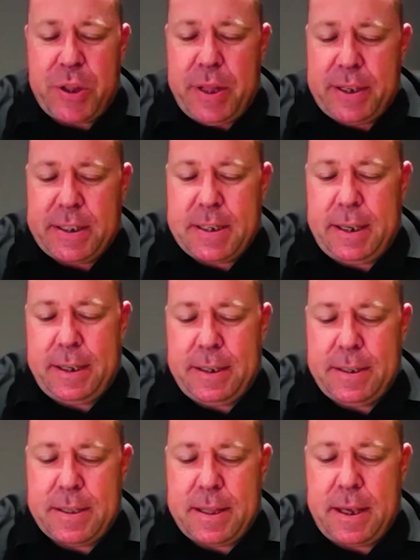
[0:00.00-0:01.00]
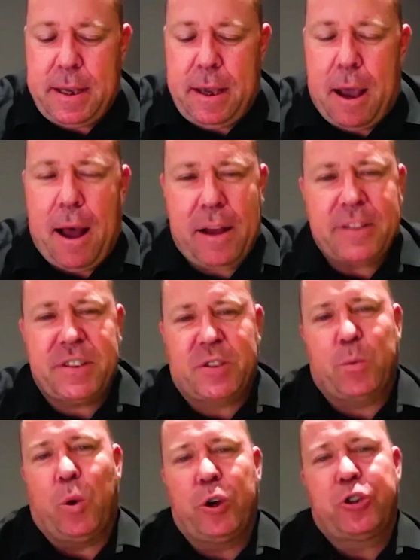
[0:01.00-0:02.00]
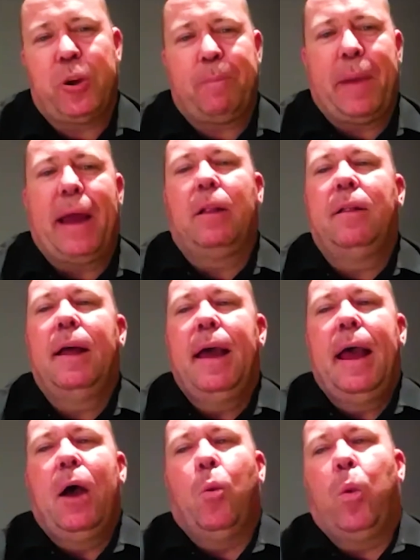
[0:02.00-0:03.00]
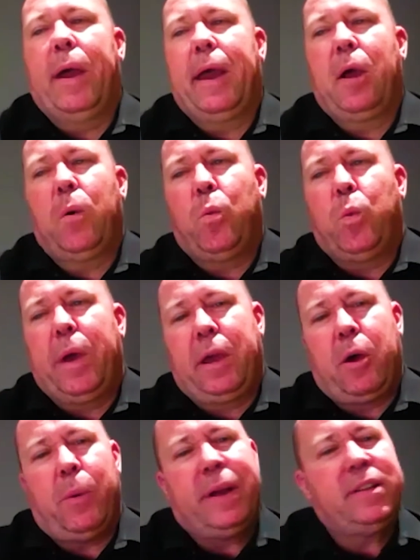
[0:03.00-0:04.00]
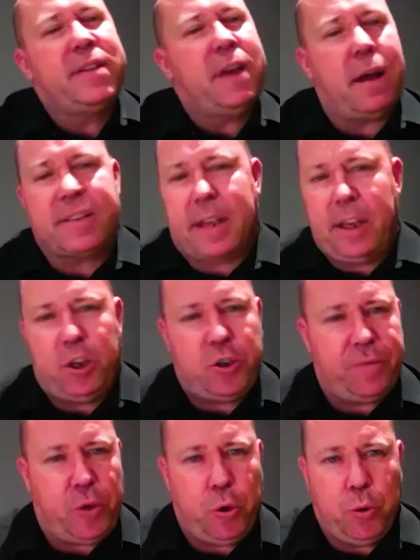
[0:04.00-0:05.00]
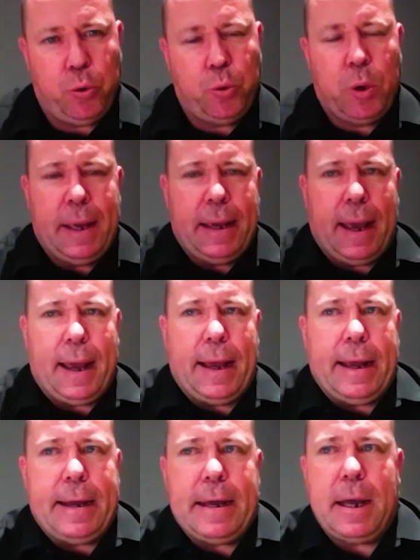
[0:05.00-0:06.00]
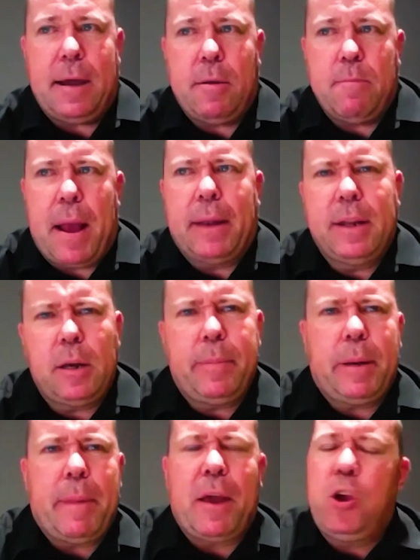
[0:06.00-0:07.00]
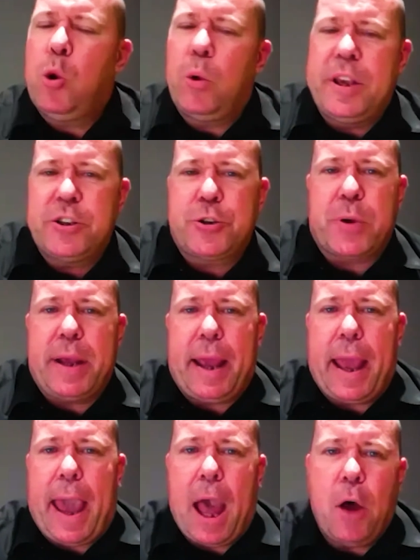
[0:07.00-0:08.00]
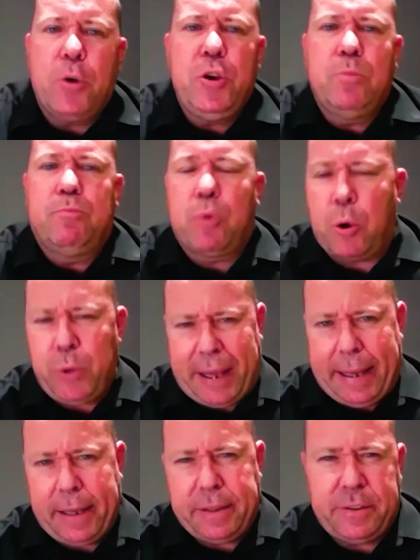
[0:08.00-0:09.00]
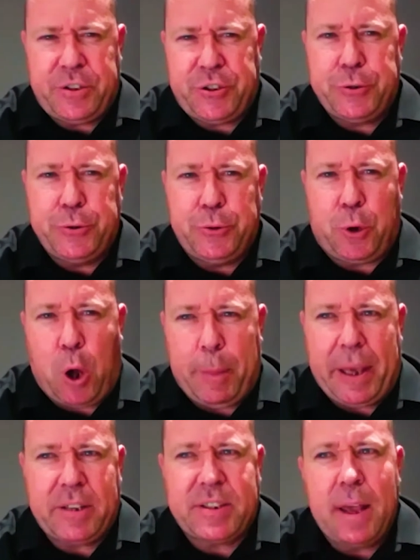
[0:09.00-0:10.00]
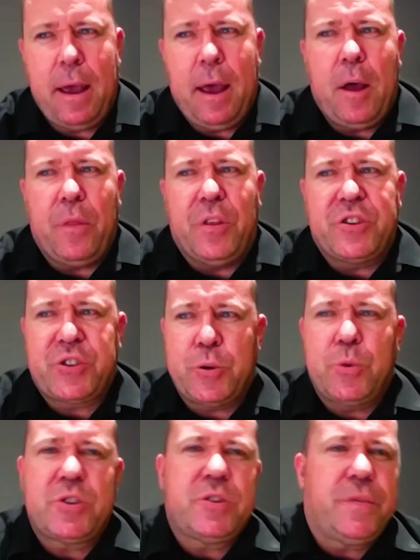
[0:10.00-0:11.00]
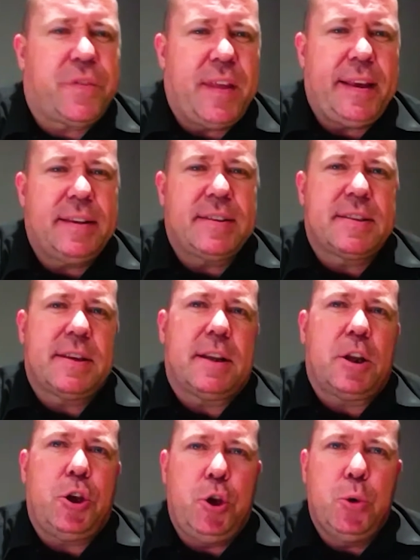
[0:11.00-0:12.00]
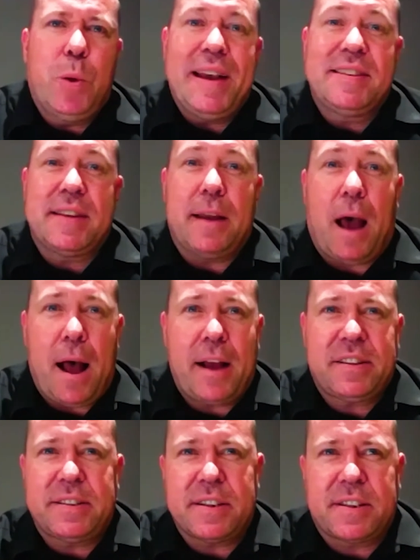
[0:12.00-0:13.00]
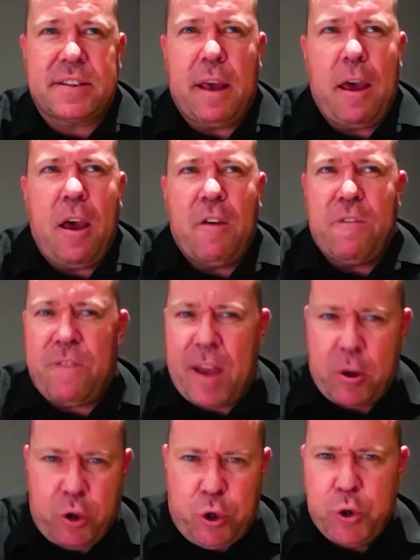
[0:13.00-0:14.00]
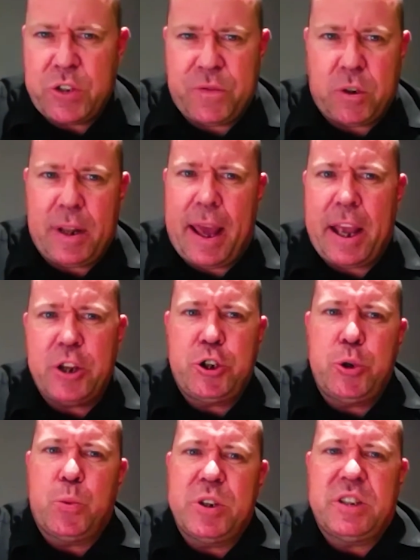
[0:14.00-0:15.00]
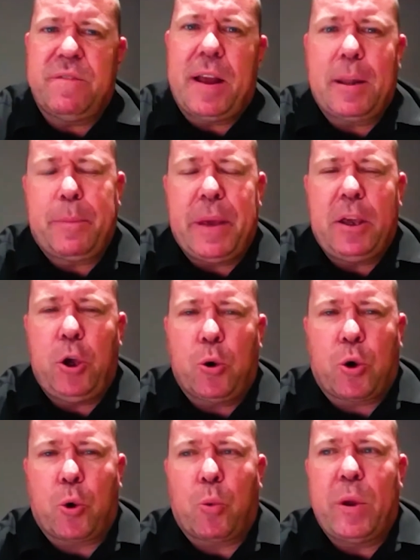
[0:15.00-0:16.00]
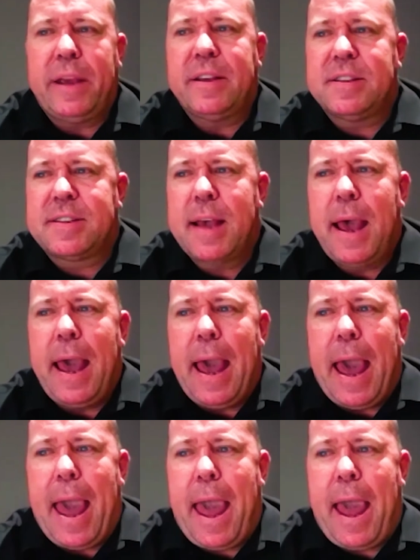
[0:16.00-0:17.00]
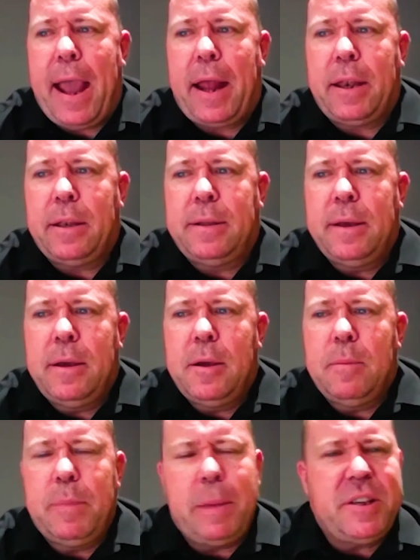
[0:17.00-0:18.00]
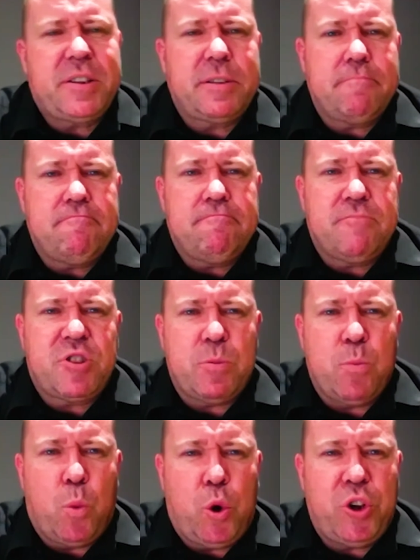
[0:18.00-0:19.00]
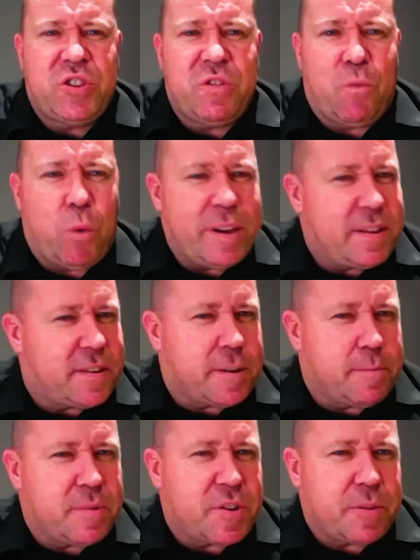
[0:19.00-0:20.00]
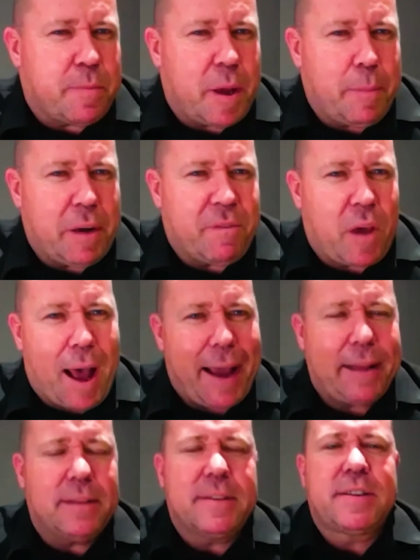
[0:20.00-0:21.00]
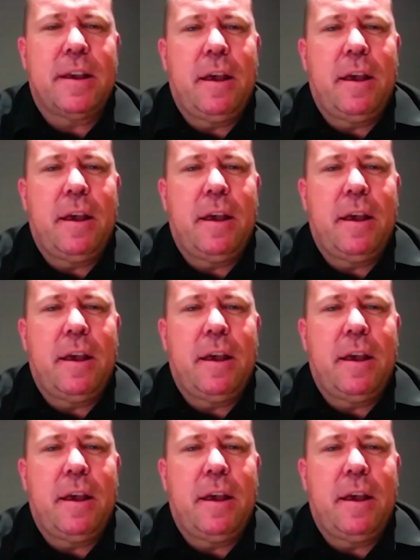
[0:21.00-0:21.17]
This is the Artist Workshop panel where we're going to ask each of you a little bit about your history, how you broke into comics, the sorts of things that you as an artist found useful as you were developing your careers, and maybe some words of wisdom, a bit of guidance